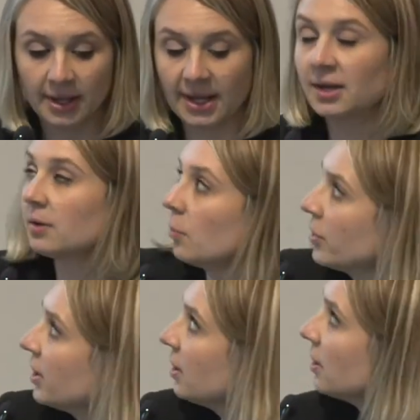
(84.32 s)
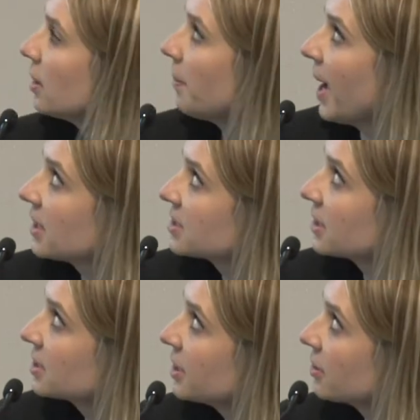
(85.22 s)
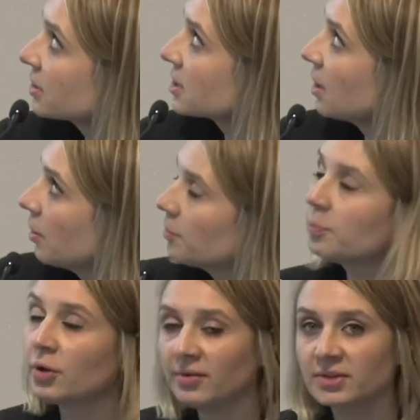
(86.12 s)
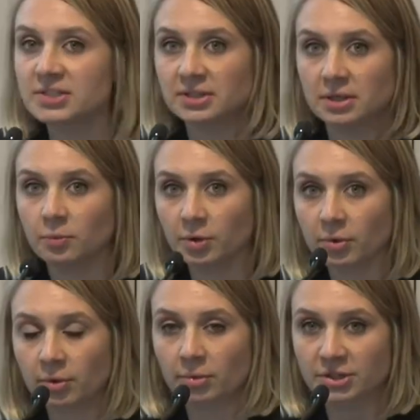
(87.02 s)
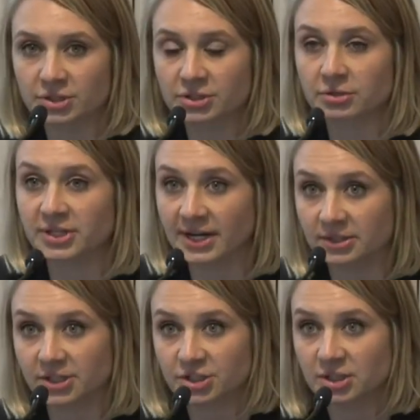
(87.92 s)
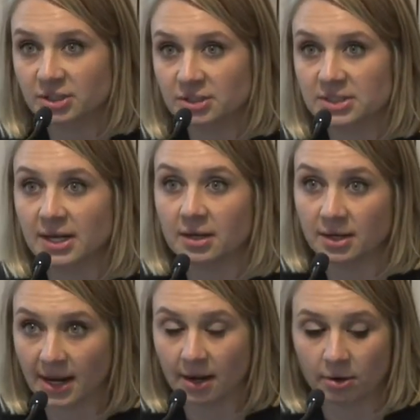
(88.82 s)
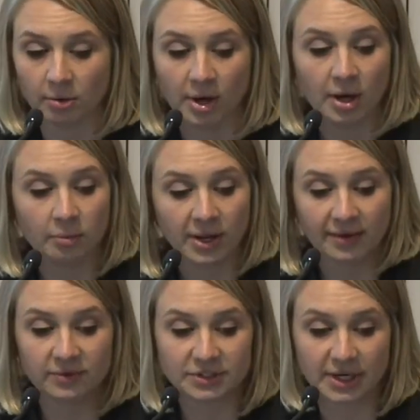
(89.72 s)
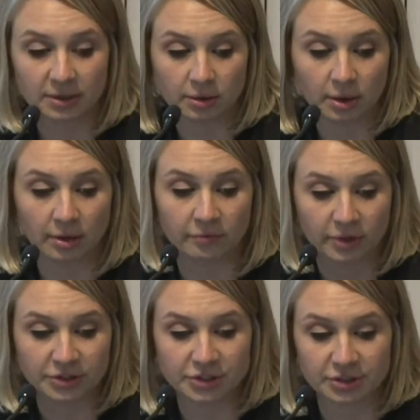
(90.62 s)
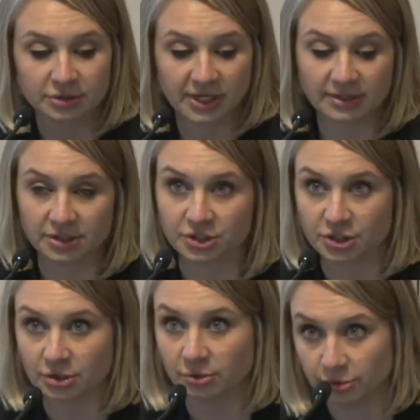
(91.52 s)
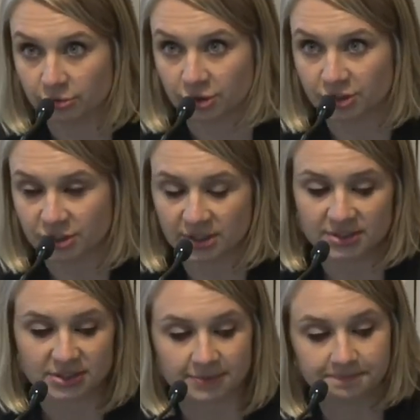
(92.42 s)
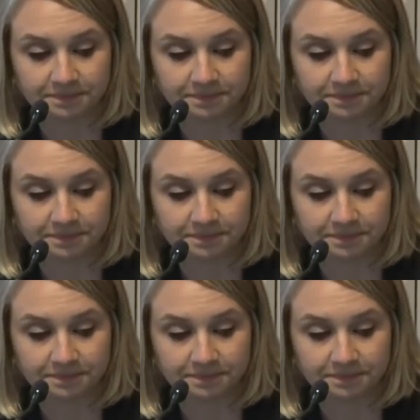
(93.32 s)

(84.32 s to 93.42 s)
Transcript: and within the past 6 years, previously we were registered dietitians, and now we have the title of registered dietitian nutritionist.